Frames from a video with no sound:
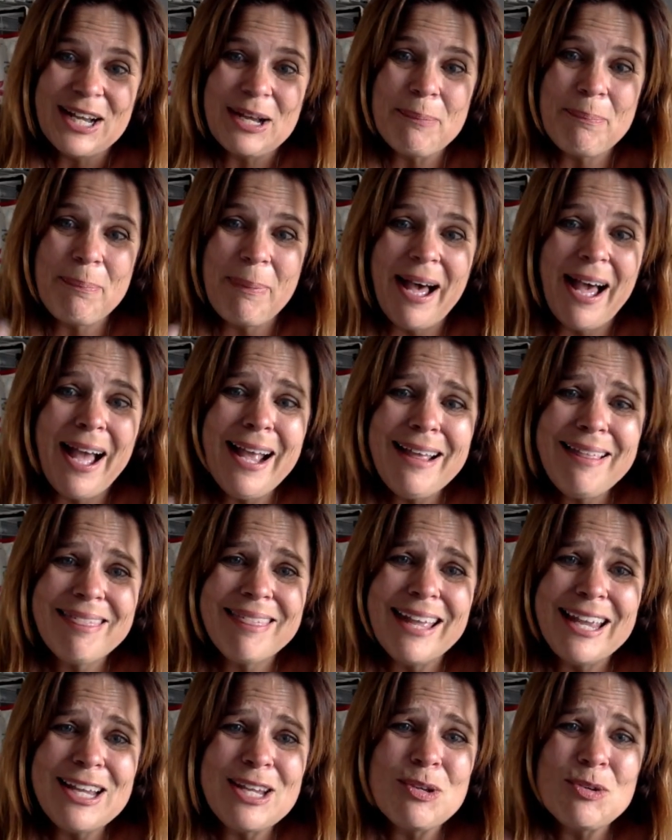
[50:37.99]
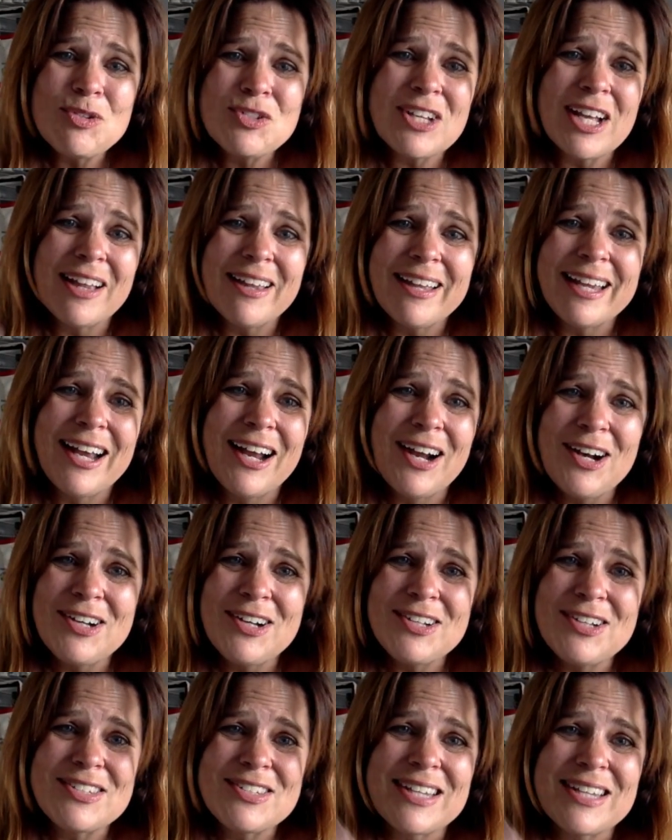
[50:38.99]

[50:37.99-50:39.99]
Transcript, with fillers: Goodbye. Thank you, Gelli Arts.